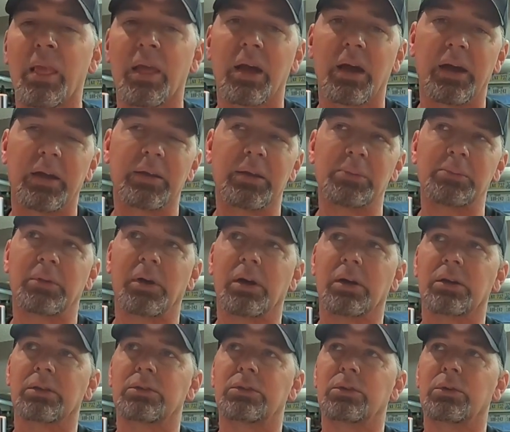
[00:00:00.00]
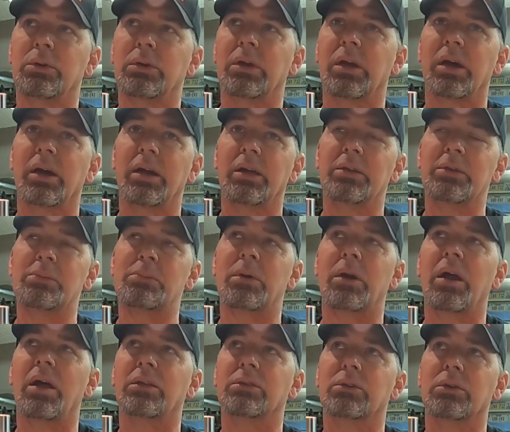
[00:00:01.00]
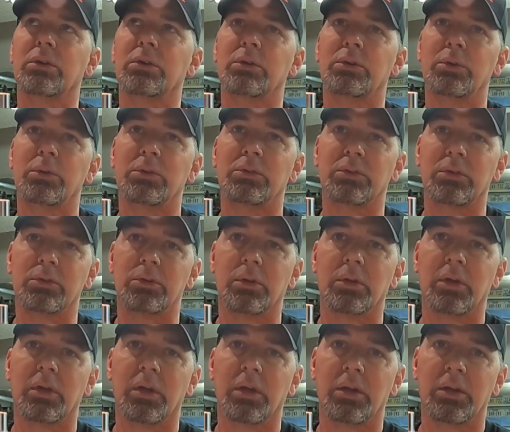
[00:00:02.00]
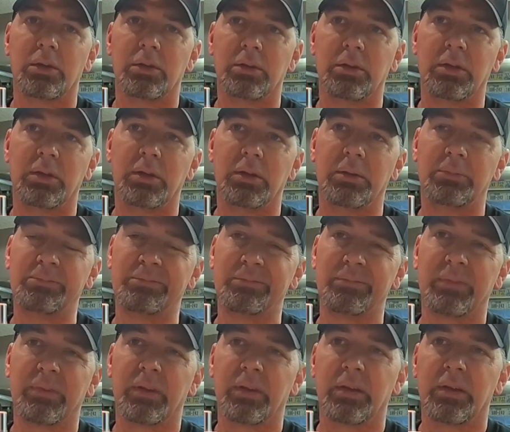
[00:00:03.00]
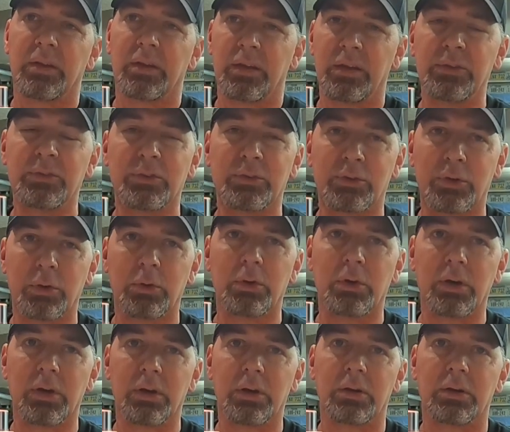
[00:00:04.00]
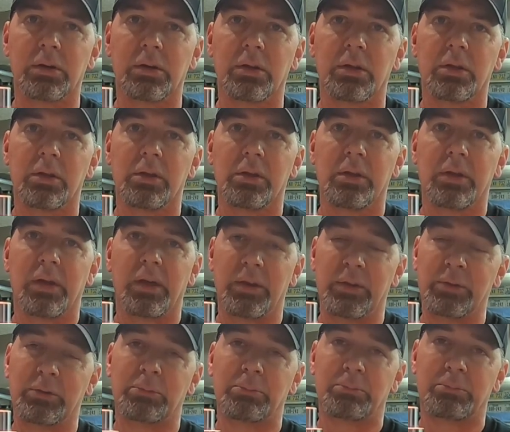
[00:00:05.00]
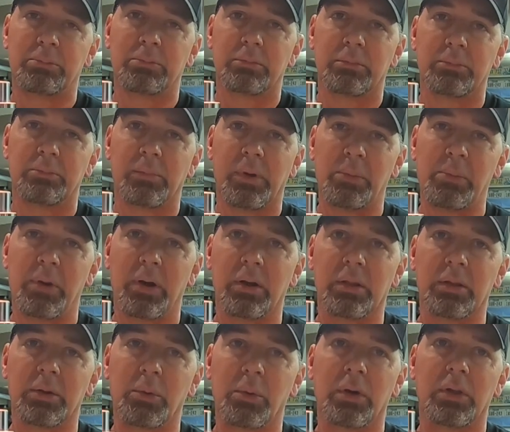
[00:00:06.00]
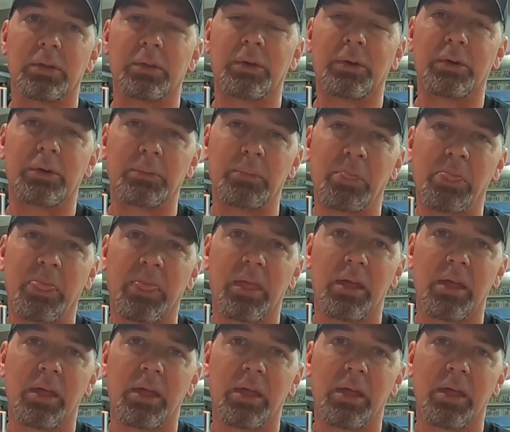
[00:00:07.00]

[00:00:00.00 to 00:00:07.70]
I ended up talking to a guy in Nebraska who is he's a tuner and he's apparently well known.